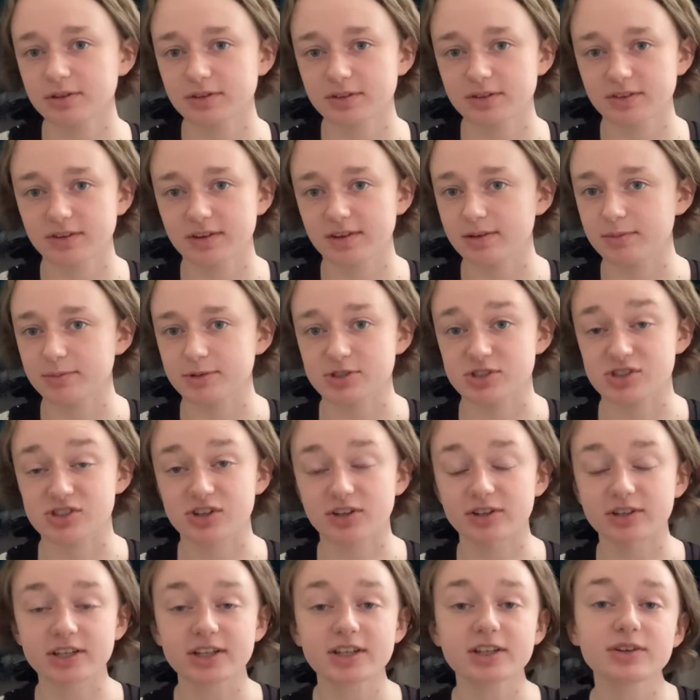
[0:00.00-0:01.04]
and see how much
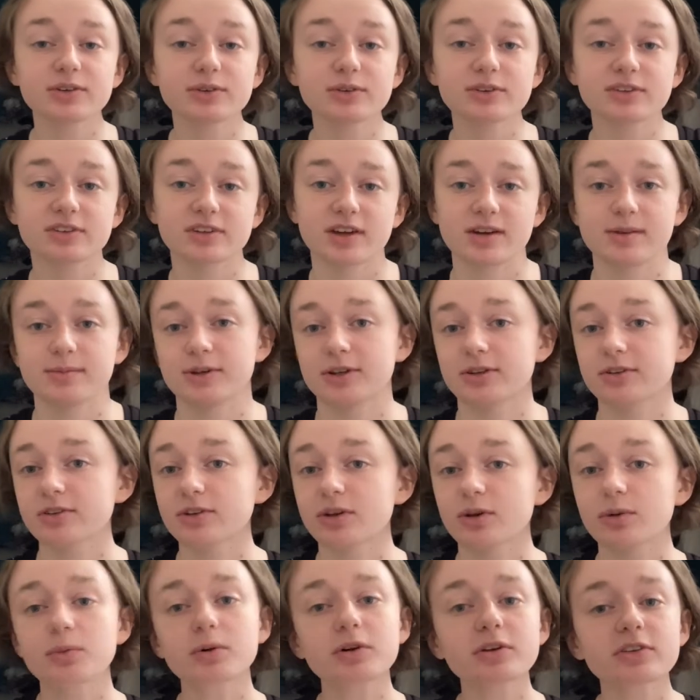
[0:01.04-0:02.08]
yarn it used. Um, it was
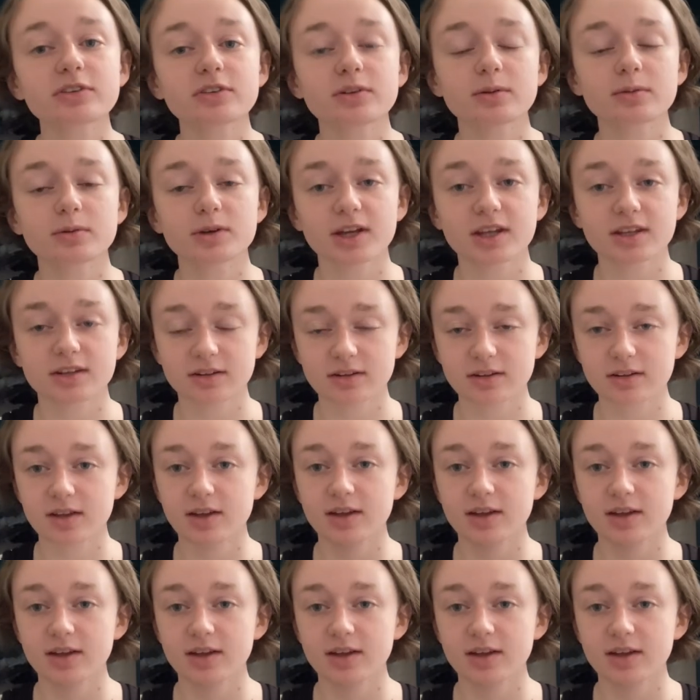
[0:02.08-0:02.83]
all worsted weight.